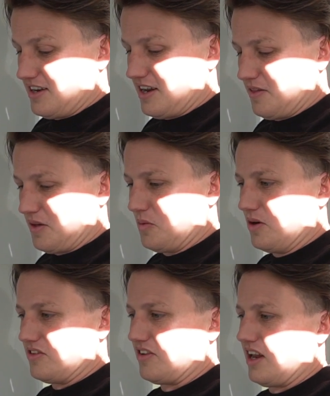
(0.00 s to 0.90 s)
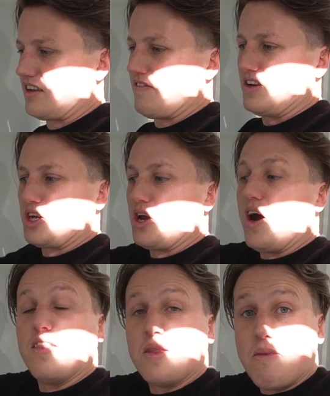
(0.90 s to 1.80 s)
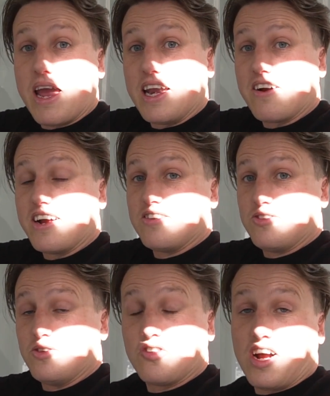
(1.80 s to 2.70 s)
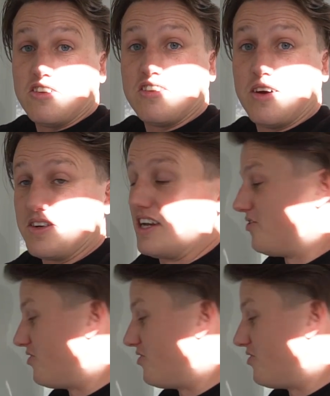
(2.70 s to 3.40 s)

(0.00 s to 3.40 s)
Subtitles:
Nothing worse than like having to go out in the main area to dry yourself and get